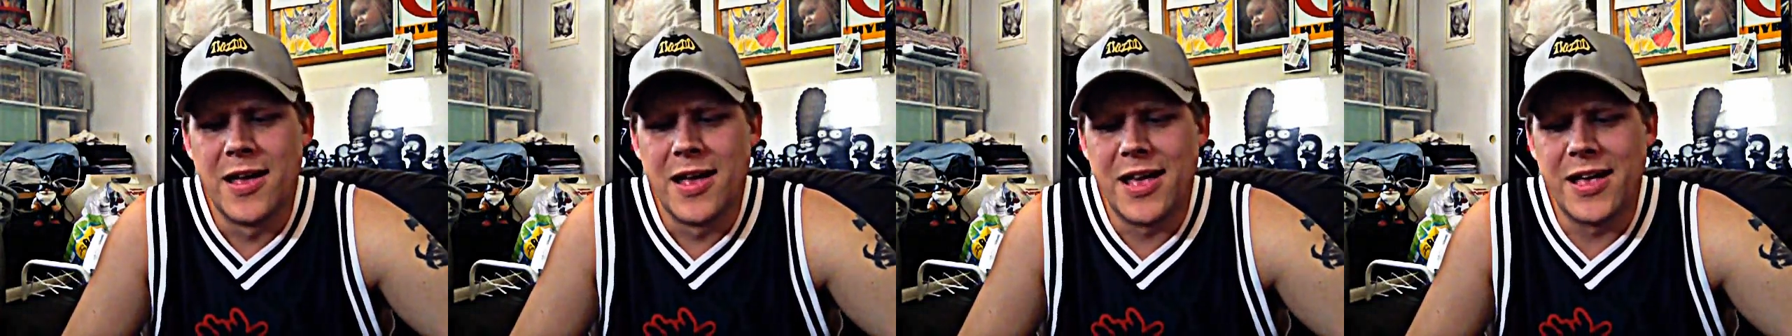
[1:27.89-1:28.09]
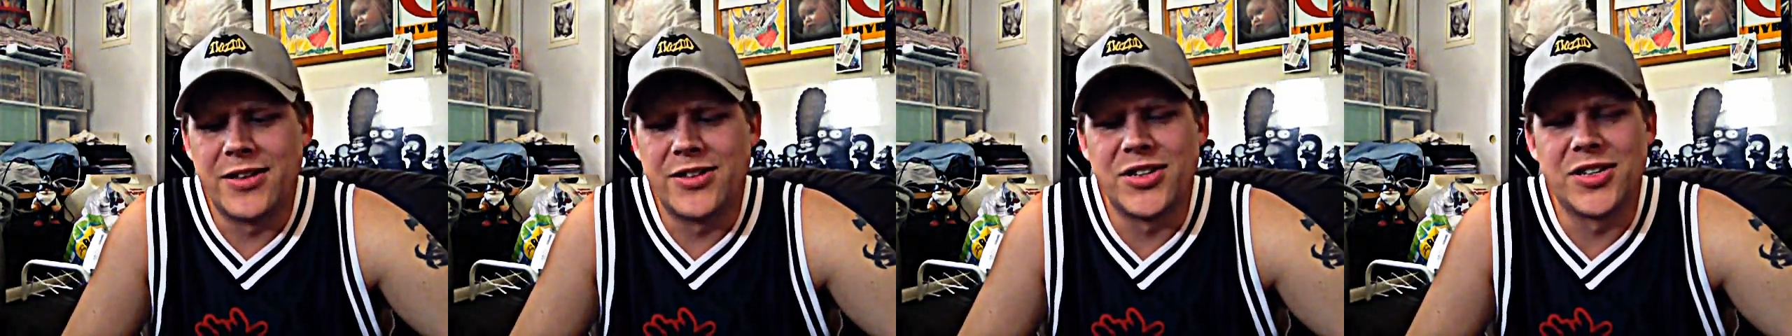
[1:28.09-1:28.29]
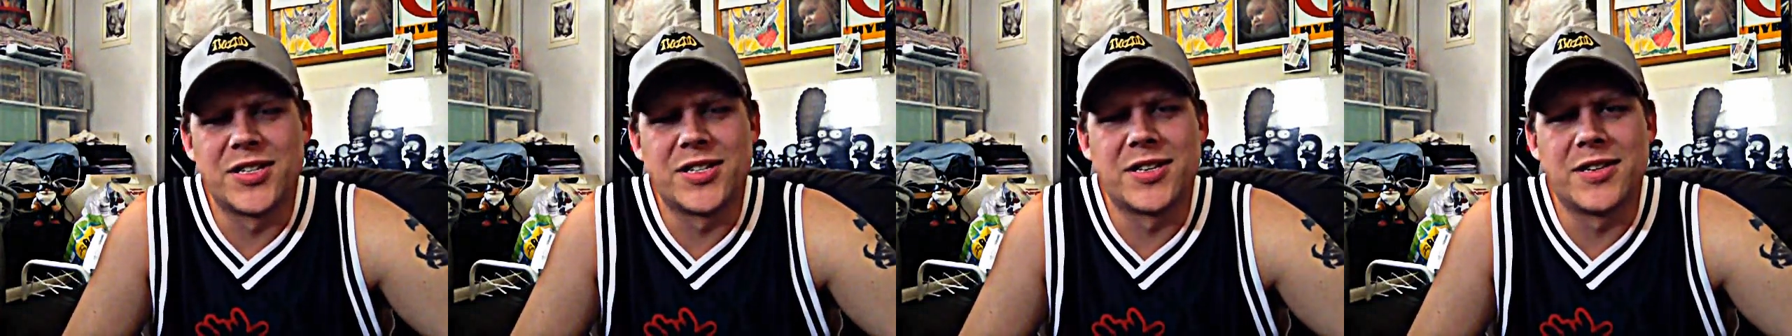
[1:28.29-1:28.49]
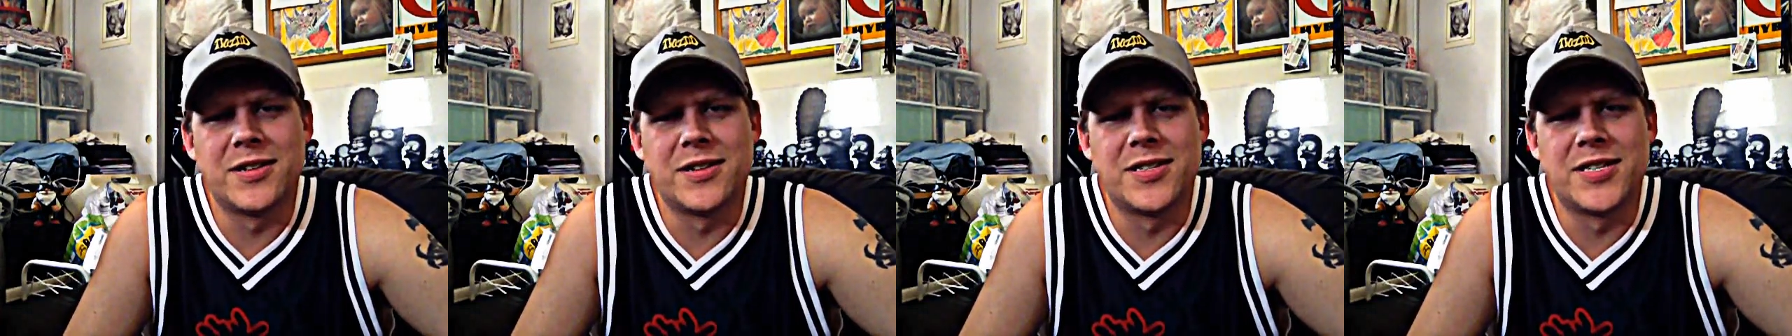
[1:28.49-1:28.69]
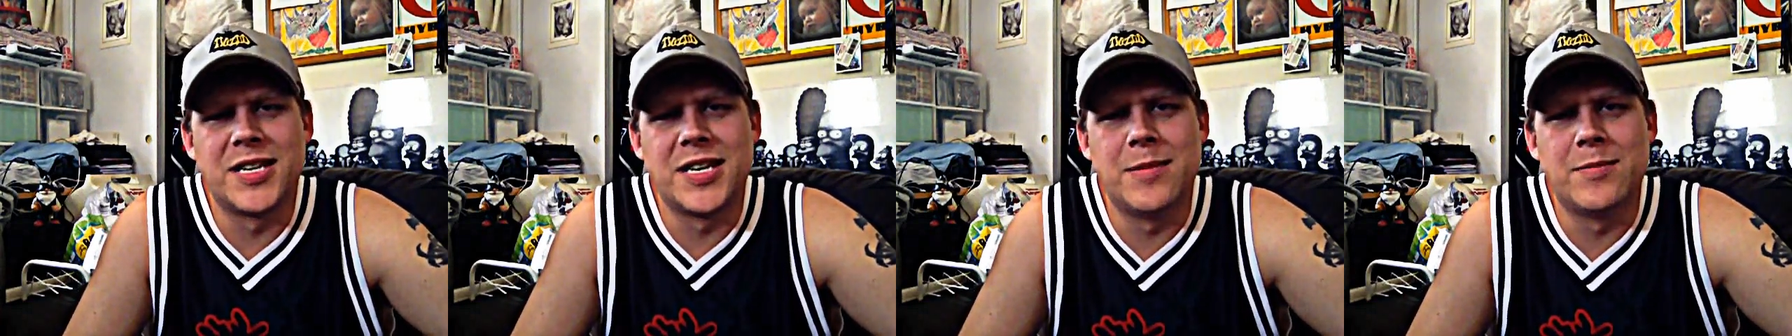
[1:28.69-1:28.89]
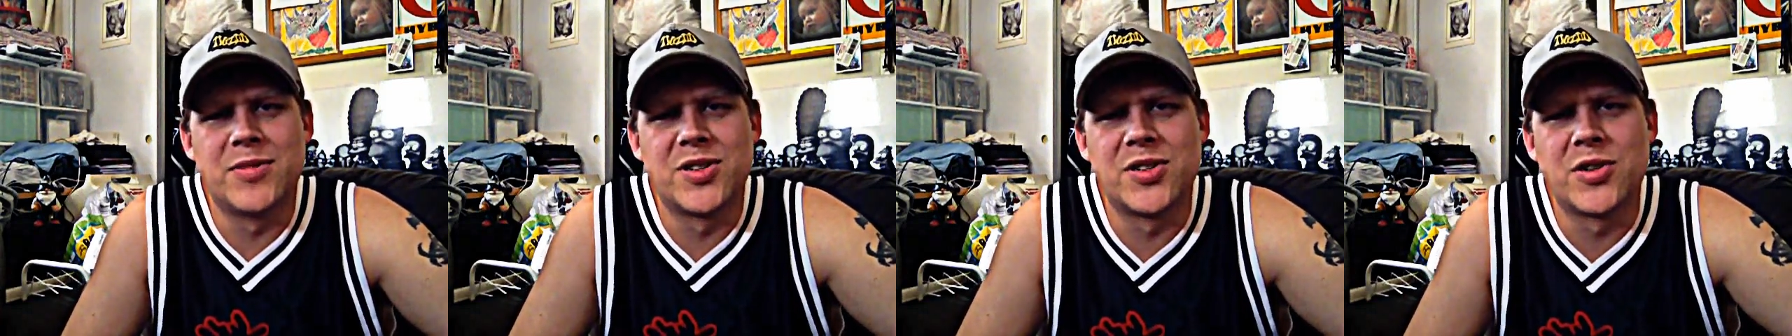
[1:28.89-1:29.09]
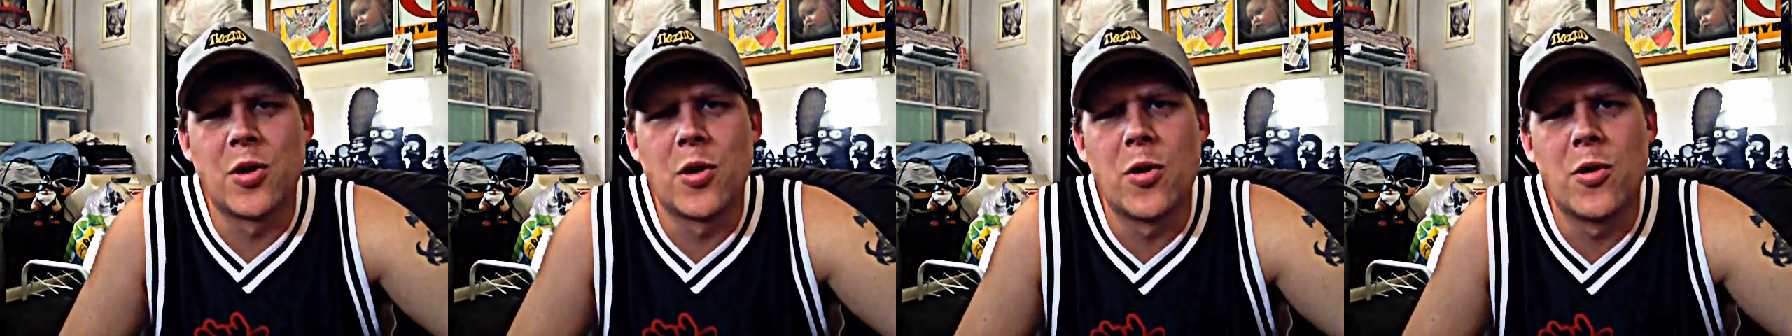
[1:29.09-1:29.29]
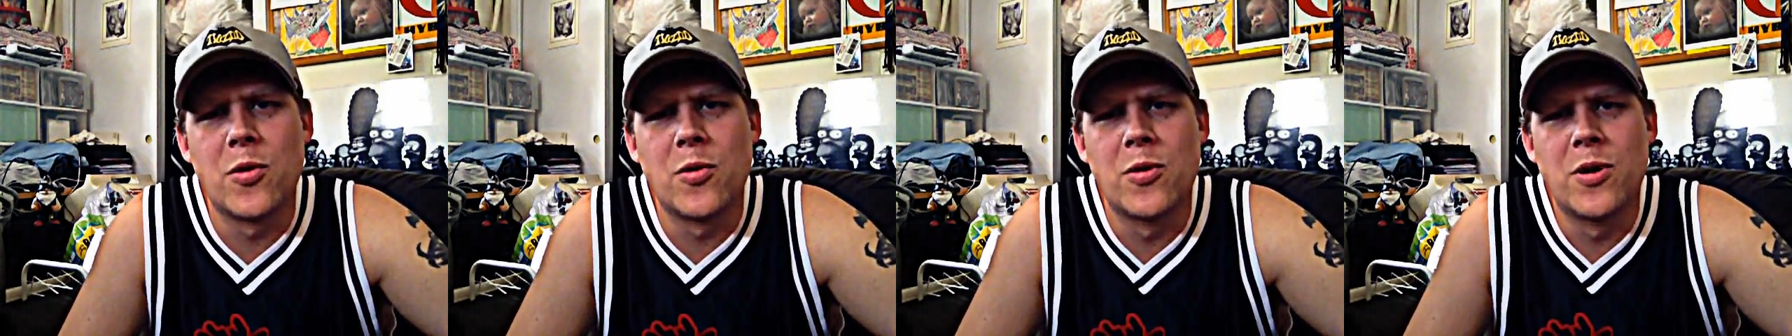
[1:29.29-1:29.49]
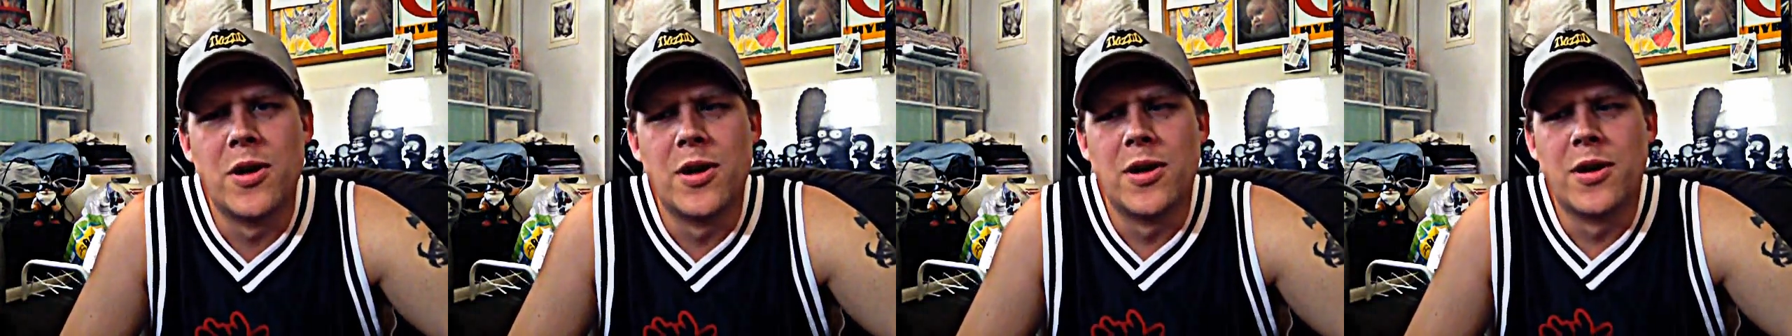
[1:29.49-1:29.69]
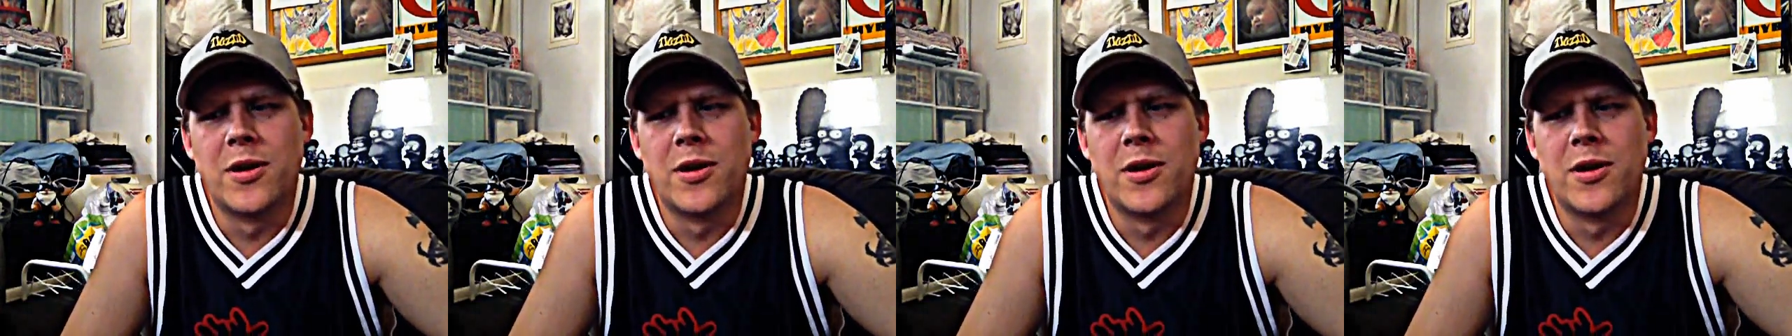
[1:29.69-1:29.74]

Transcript: it just seems so